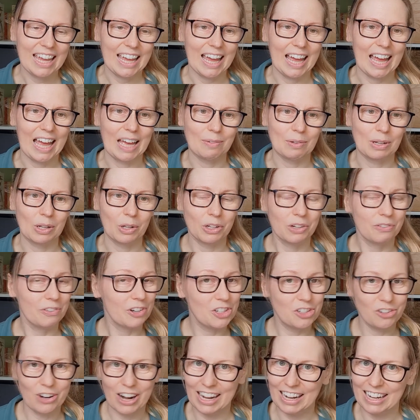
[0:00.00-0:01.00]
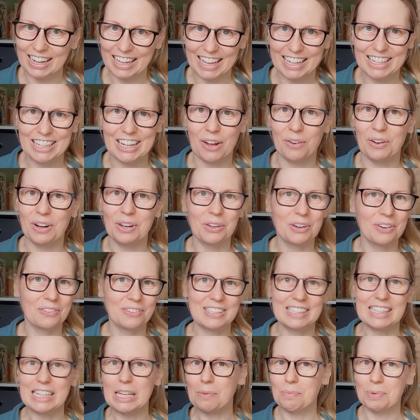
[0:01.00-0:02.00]
A lot of adrenaline, you know, a lot of
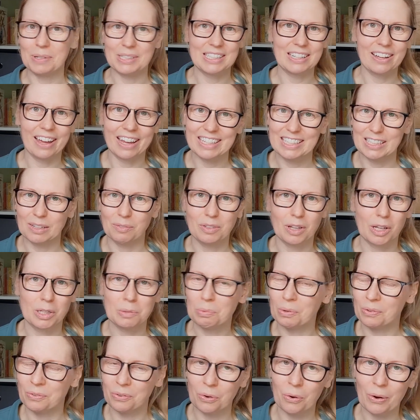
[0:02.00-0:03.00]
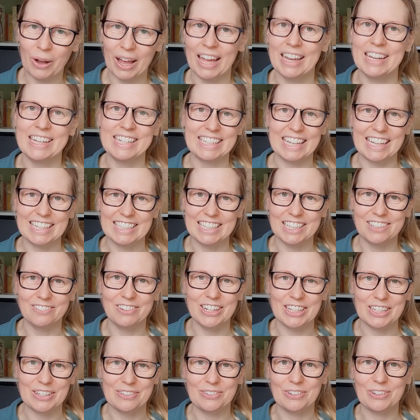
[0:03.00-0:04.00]
sleepless nights sometimes beforehand getting
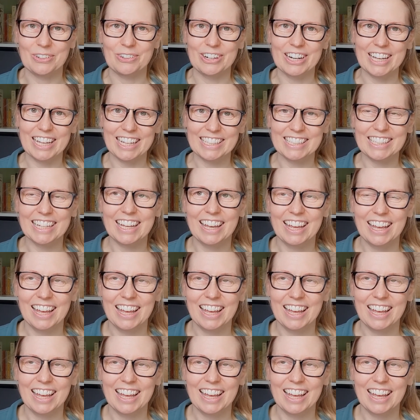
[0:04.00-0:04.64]
ready for it.